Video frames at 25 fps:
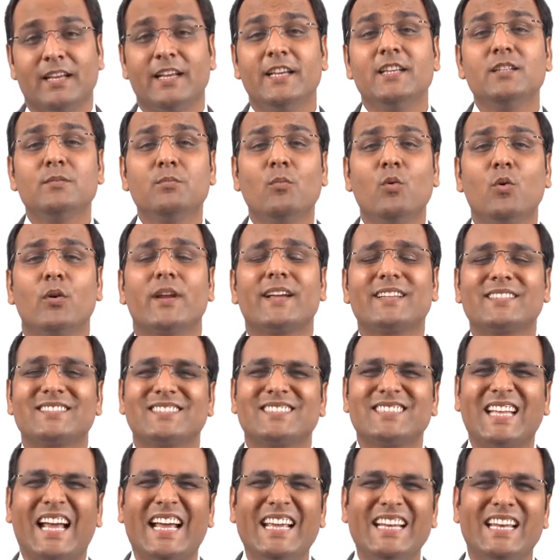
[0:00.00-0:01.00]
He's more
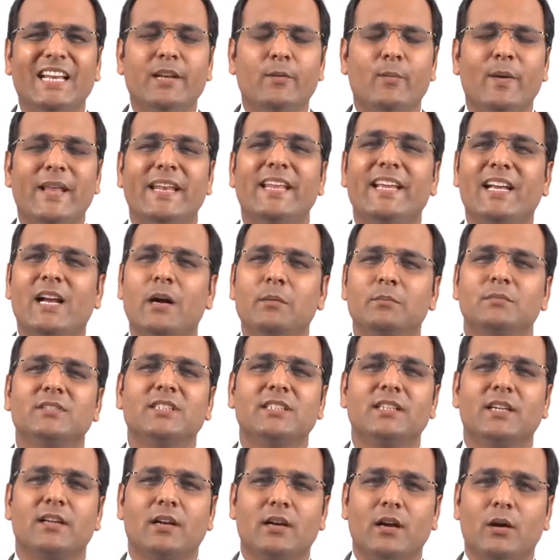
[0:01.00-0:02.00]
excited when he comes
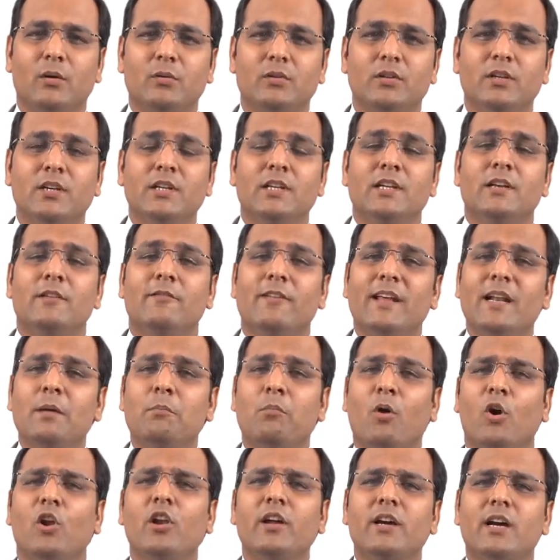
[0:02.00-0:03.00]
in the ground. When a
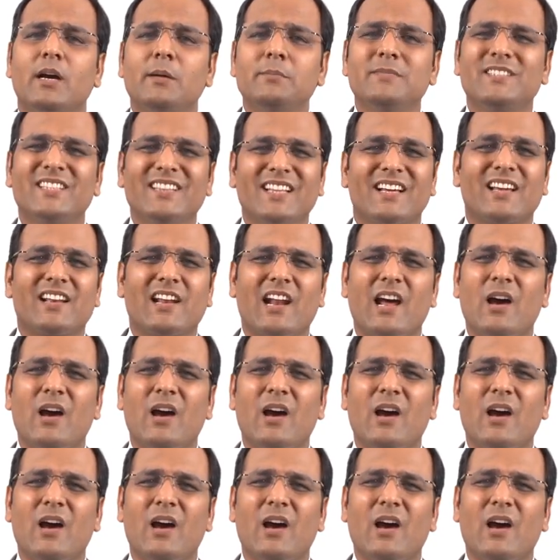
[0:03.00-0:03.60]
bowler comes in the